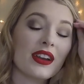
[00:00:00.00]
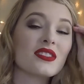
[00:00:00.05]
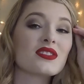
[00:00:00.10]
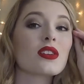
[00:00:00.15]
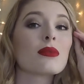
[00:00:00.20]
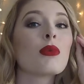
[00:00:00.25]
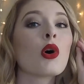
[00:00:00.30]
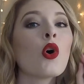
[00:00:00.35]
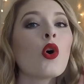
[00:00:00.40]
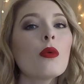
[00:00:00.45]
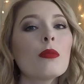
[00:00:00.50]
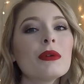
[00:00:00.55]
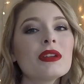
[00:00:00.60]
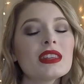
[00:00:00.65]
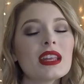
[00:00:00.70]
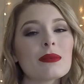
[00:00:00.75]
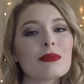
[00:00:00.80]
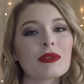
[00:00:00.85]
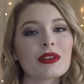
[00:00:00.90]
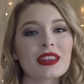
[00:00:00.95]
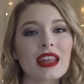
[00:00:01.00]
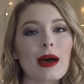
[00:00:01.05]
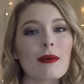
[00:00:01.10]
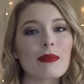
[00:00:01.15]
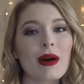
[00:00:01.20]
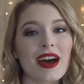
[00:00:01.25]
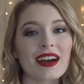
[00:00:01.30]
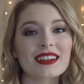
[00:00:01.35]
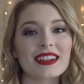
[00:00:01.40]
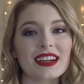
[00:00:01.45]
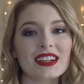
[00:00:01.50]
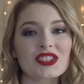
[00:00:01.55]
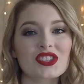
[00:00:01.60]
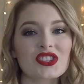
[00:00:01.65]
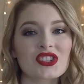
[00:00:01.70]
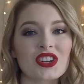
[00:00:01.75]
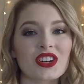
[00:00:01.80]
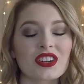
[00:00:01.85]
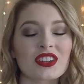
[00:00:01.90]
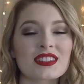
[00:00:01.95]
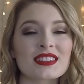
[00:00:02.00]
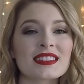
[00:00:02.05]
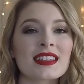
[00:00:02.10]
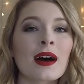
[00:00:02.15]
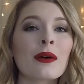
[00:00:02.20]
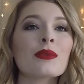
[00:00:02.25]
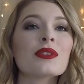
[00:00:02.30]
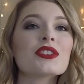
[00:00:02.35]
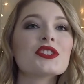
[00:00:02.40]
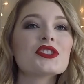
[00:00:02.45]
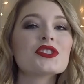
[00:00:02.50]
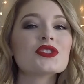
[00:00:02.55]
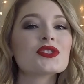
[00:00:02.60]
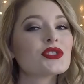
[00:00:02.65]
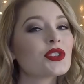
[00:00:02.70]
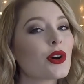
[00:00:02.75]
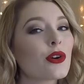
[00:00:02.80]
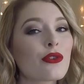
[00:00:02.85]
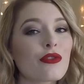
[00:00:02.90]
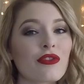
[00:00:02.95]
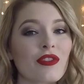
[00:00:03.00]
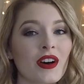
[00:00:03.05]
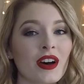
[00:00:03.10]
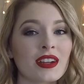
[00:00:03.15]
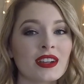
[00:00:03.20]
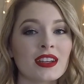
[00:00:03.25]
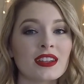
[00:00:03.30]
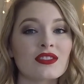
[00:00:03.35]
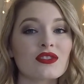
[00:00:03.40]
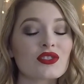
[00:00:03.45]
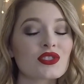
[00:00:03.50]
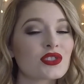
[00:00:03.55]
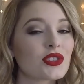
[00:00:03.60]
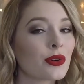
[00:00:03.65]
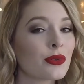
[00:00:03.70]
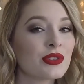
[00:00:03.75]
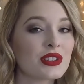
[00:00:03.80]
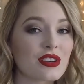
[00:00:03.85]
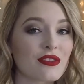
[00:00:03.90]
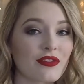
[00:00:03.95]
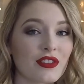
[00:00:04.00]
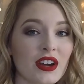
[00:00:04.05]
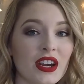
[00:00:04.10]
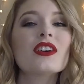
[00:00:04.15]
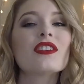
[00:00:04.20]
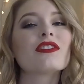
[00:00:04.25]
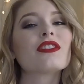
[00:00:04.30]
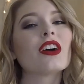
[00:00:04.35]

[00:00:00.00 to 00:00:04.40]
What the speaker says: so I'm hoping they bring that back next year because that was so fun and so different.